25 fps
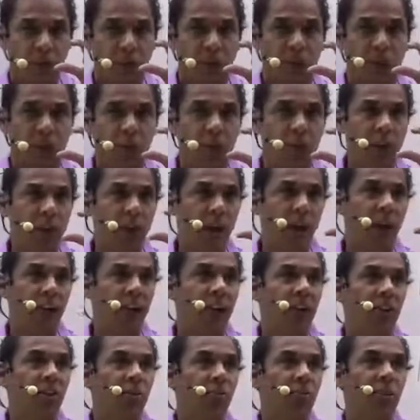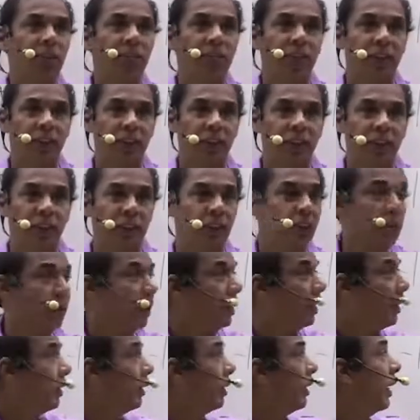When we are expressing
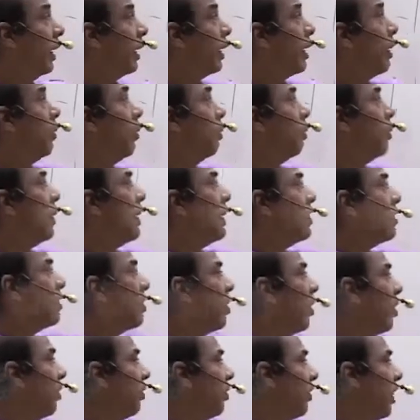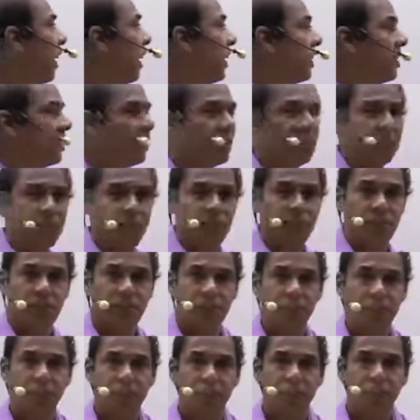the completion of
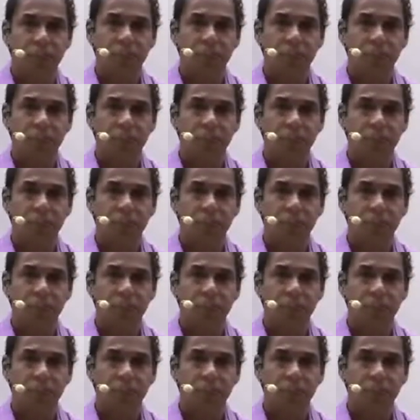actions